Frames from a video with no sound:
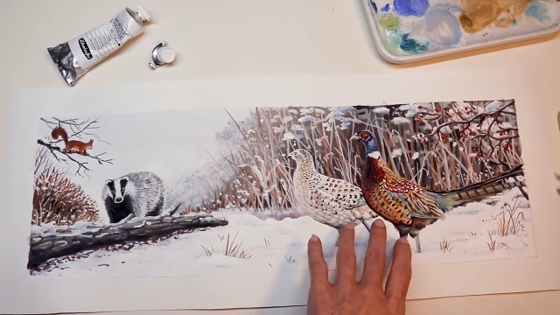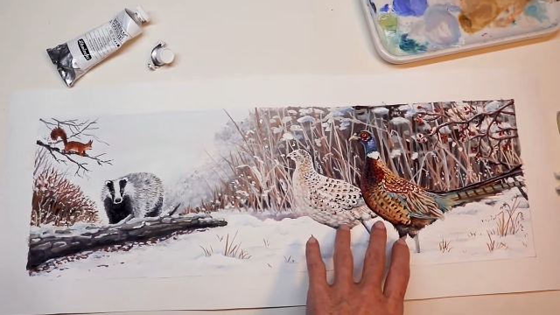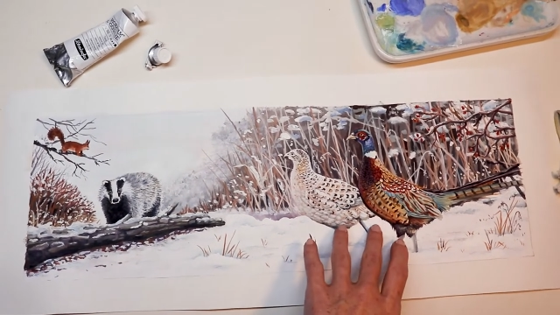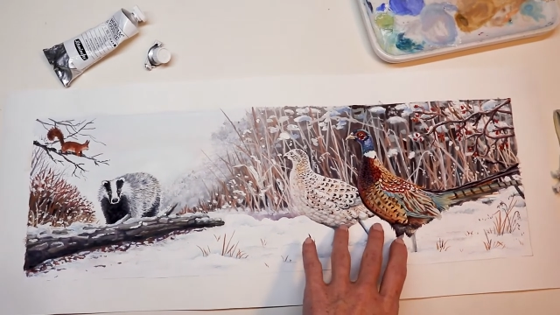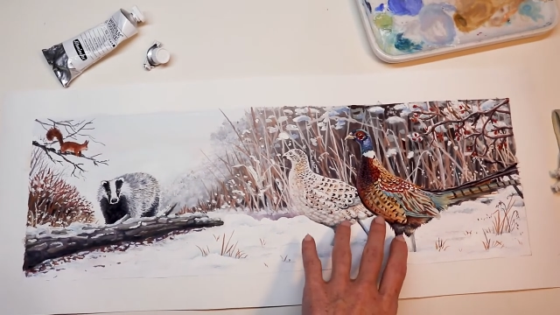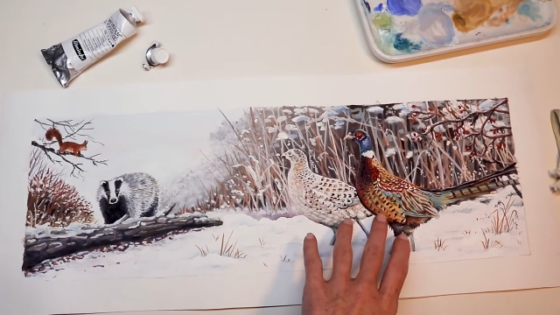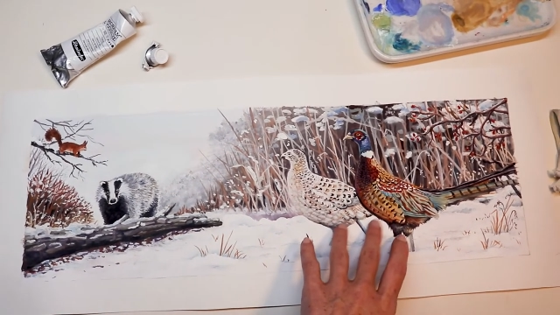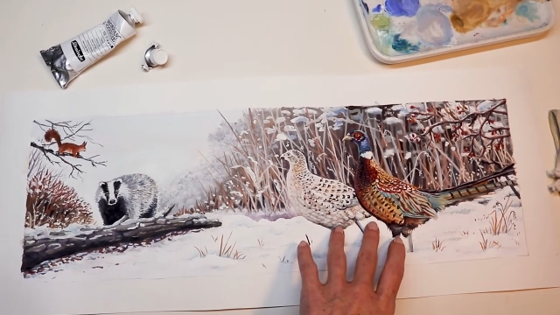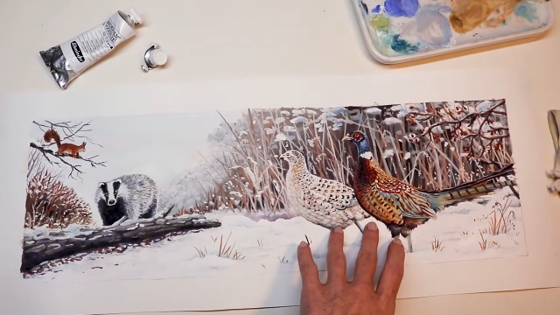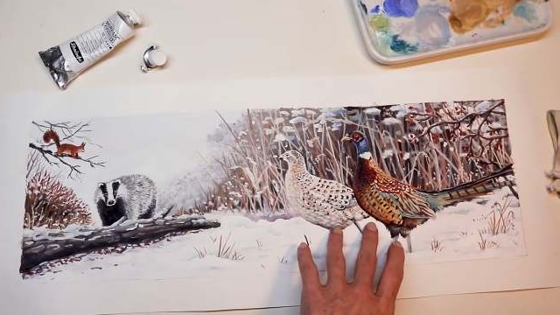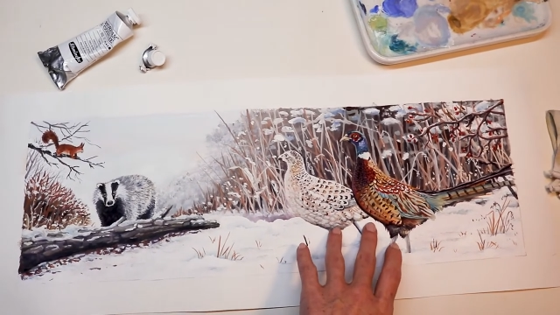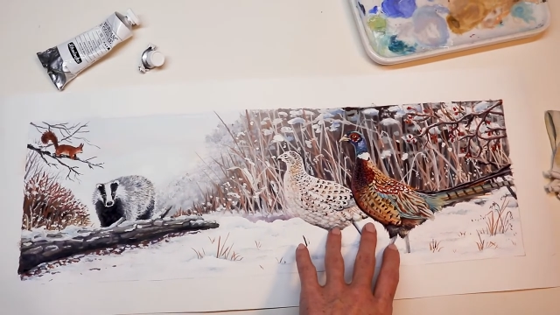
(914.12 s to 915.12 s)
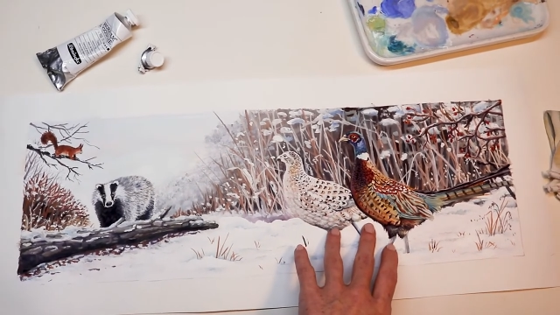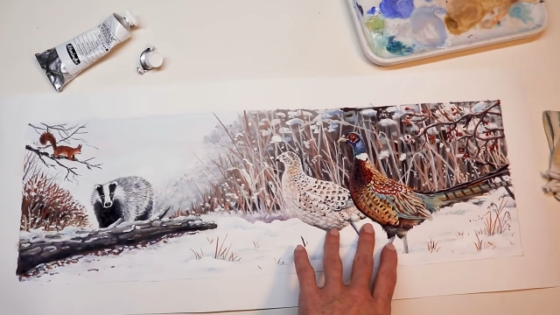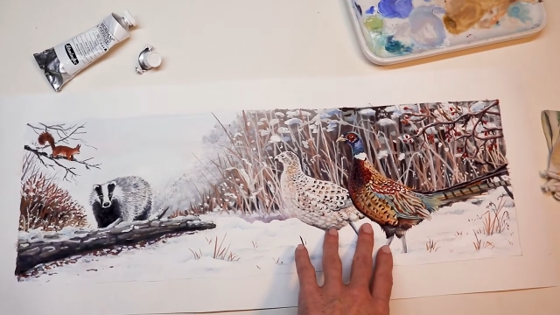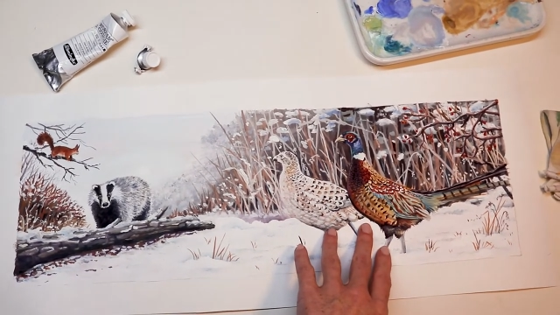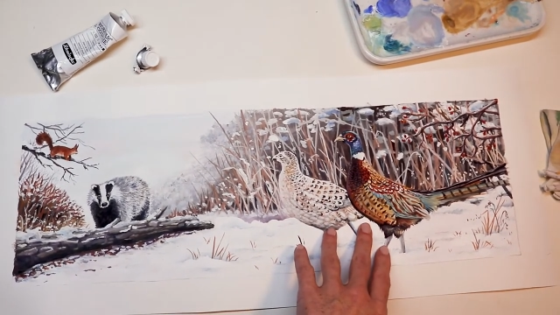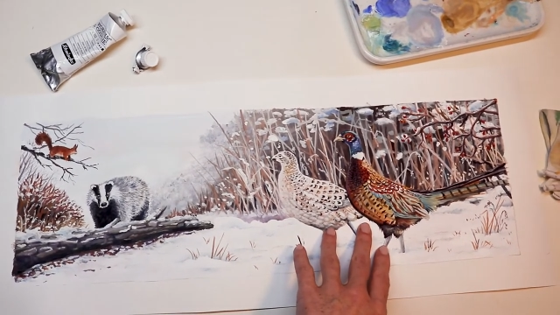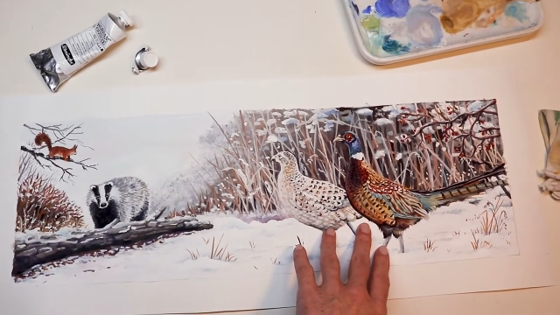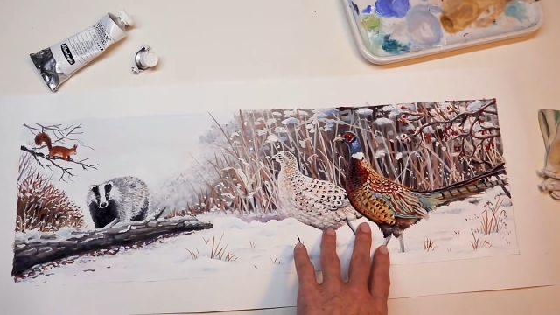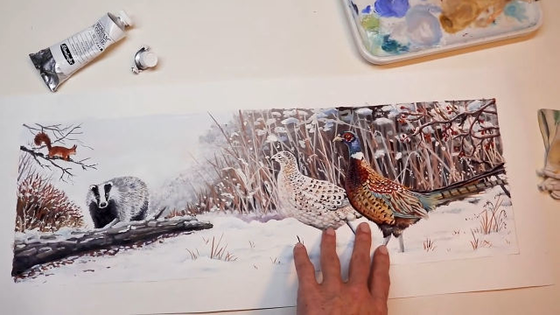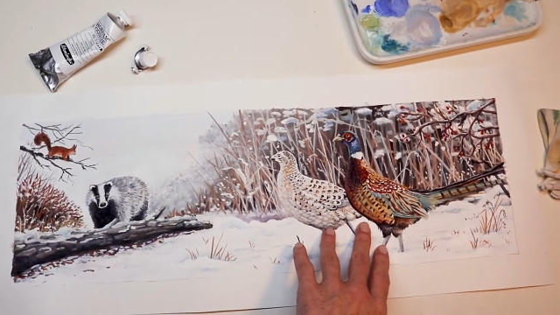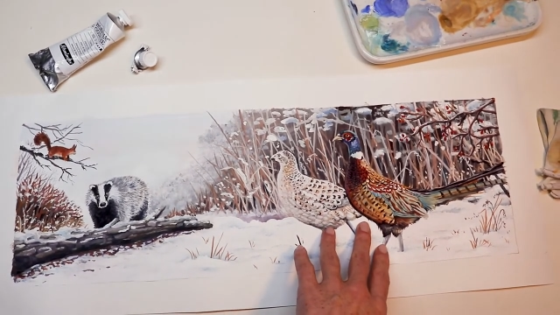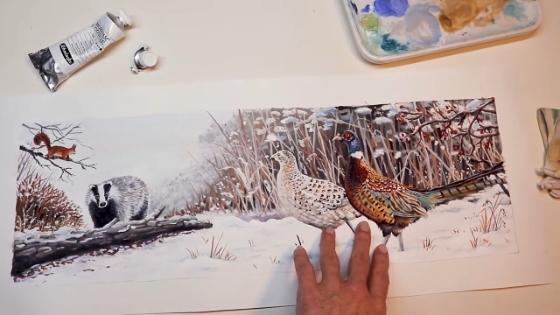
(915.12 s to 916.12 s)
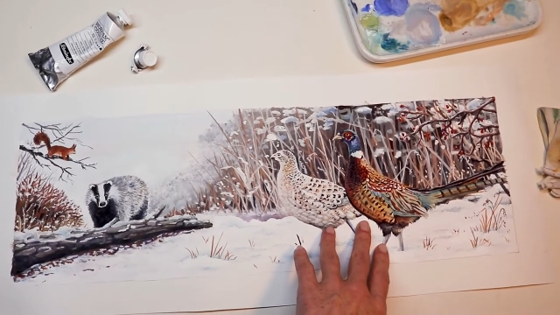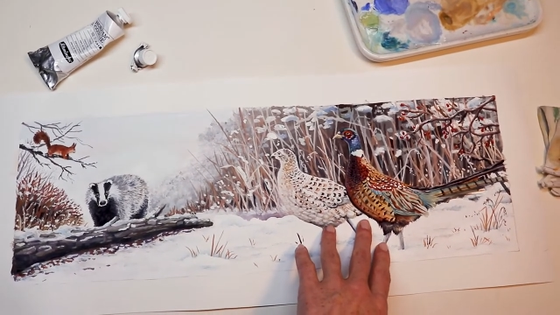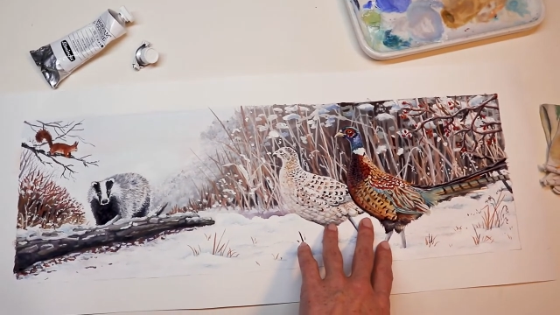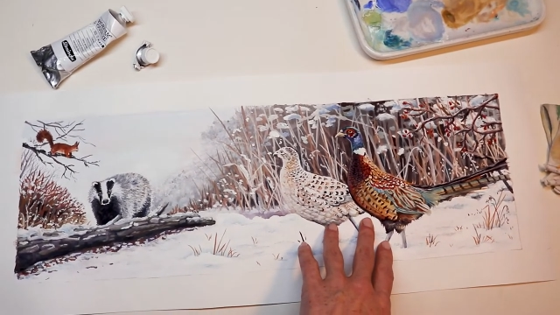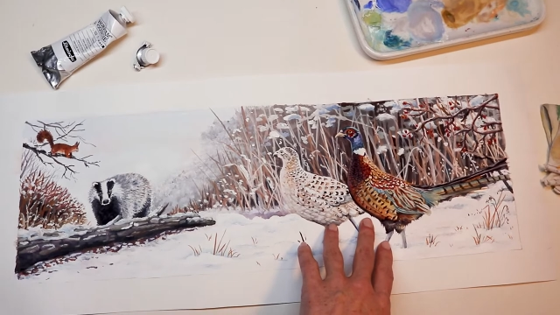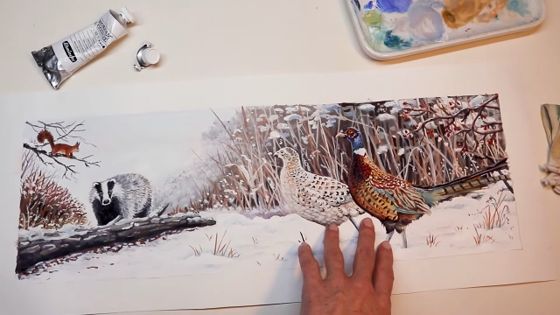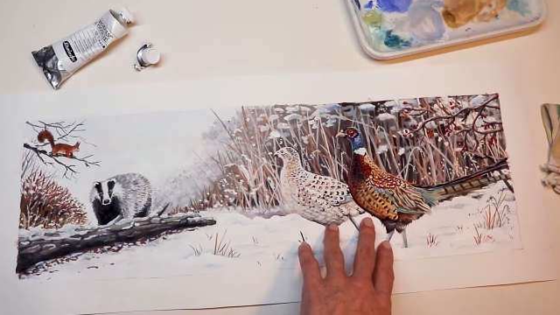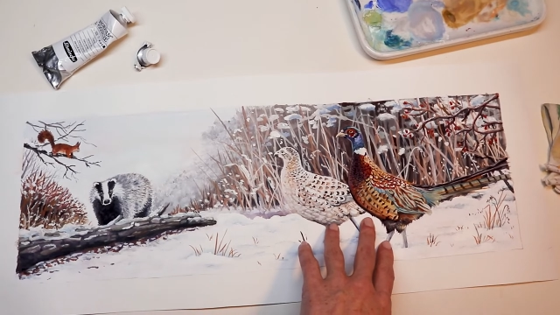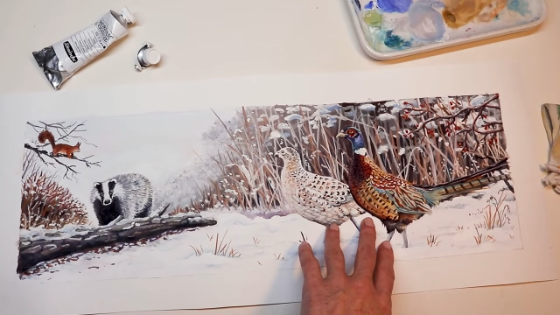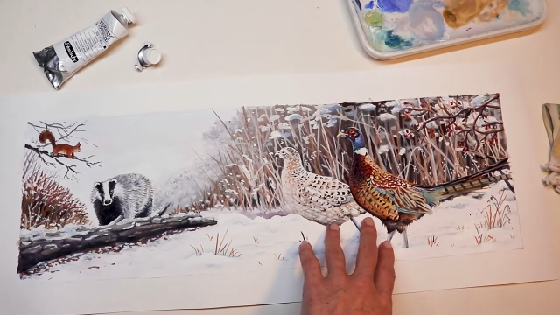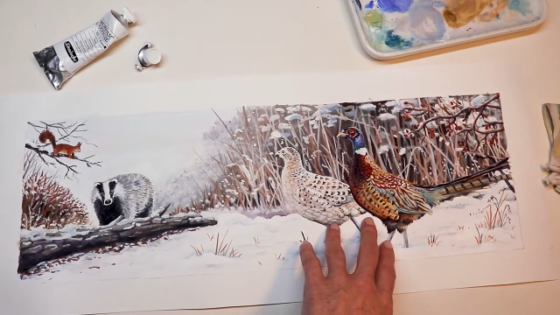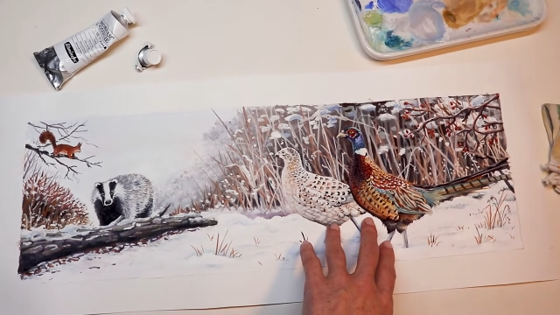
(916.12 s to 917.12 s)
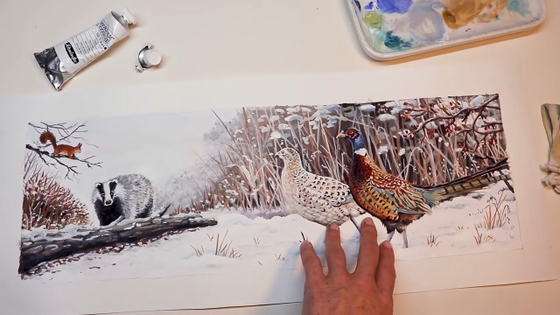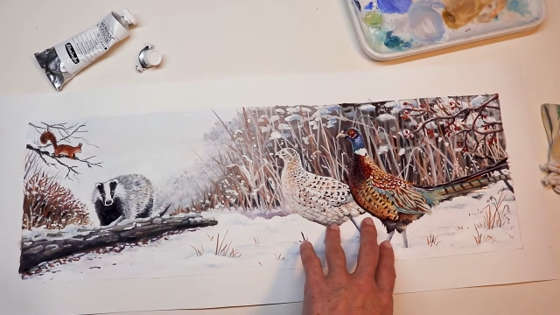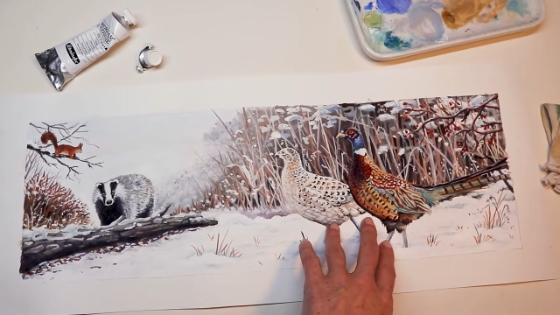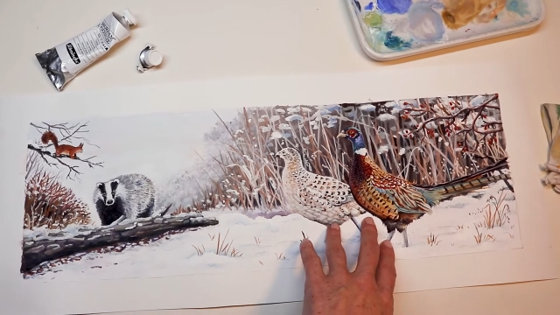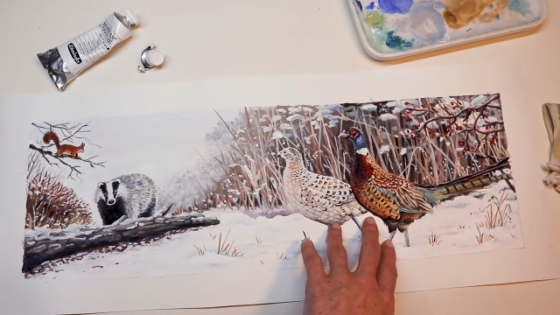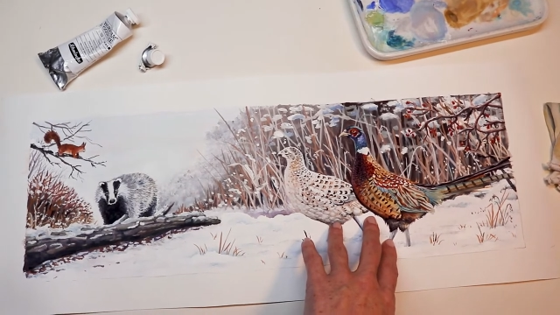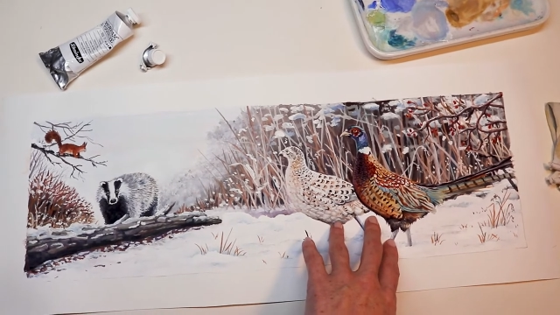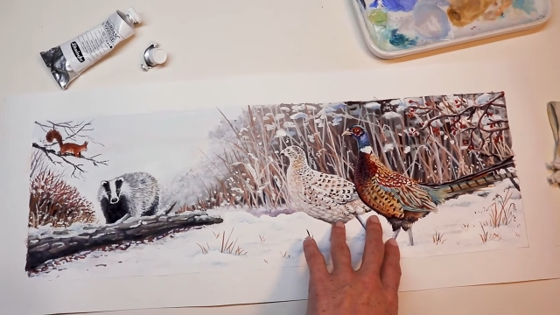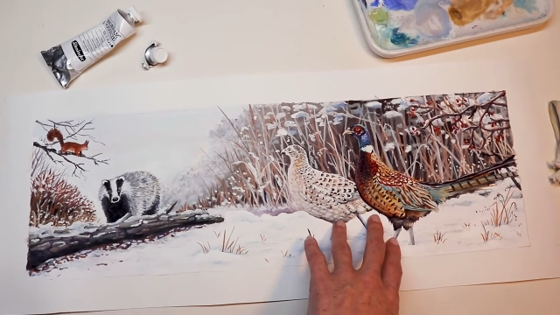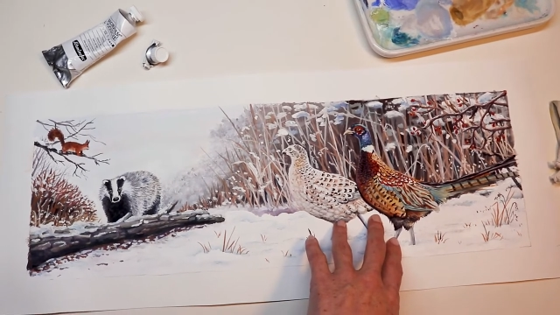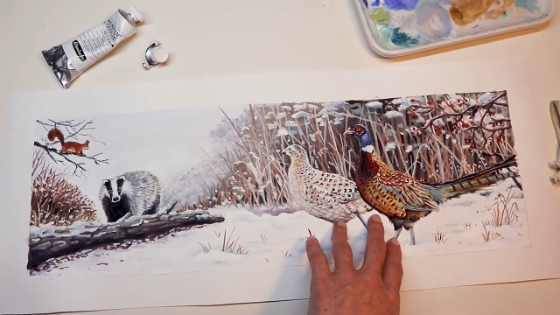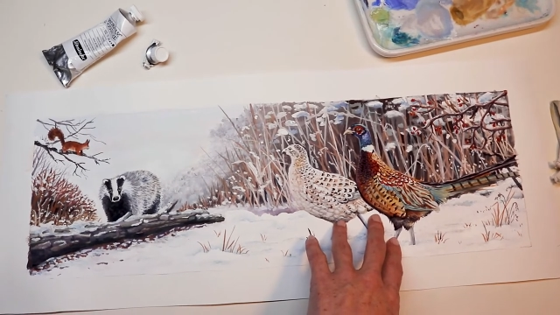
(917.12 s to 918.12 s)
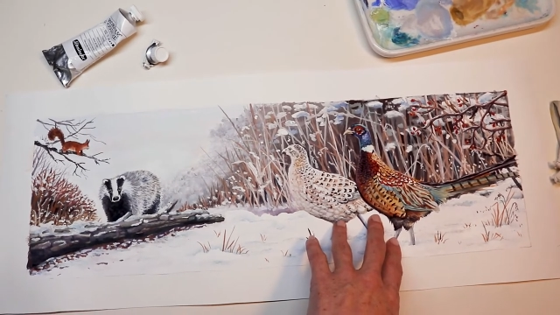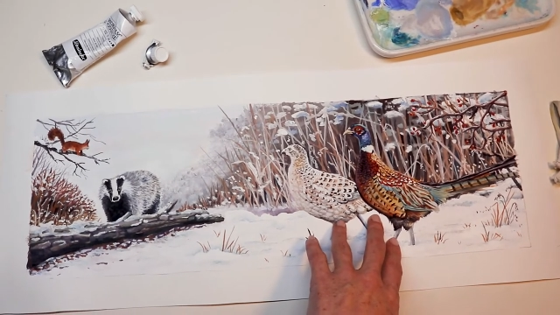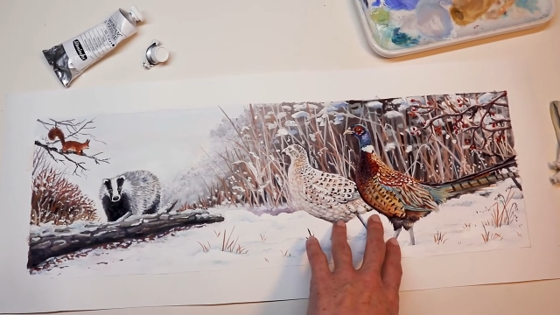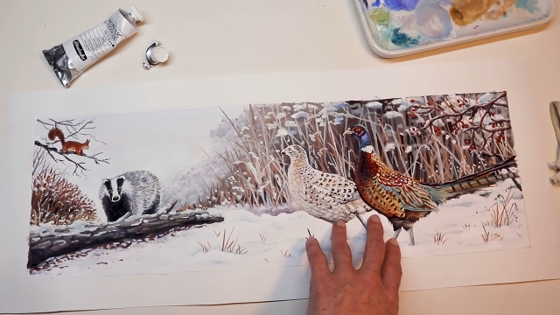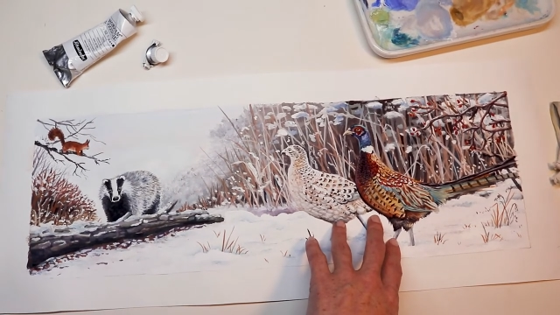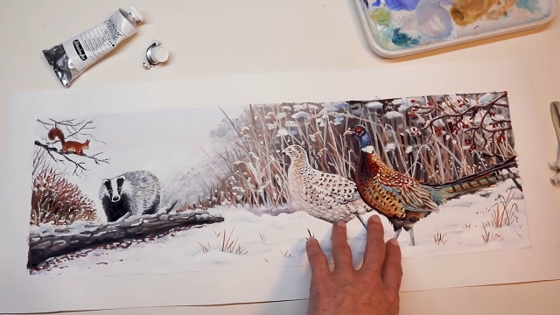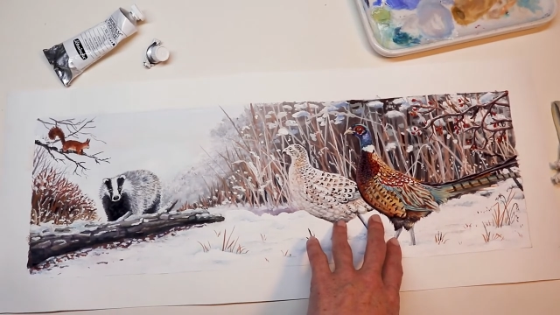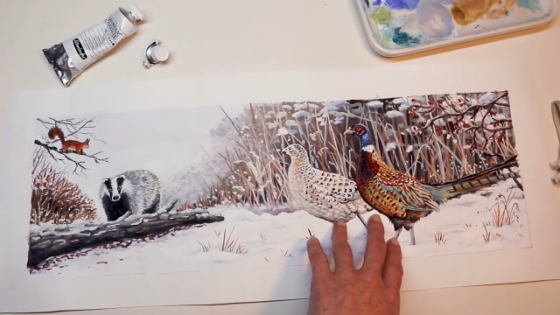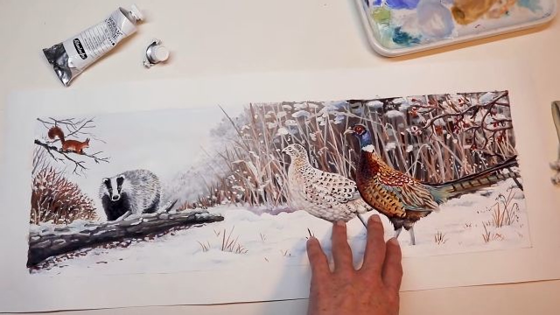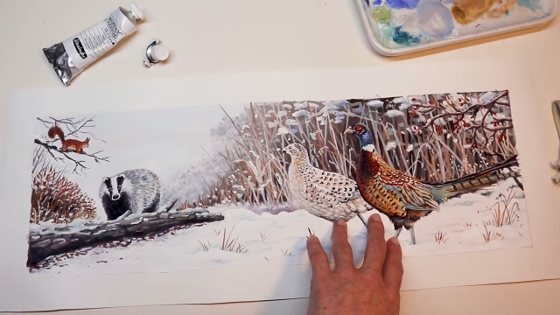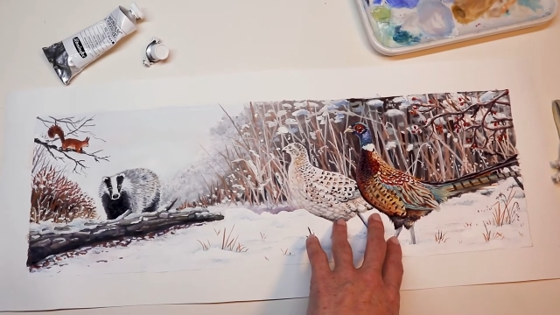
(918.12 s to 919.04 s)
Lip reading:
[unreadable: no face in view]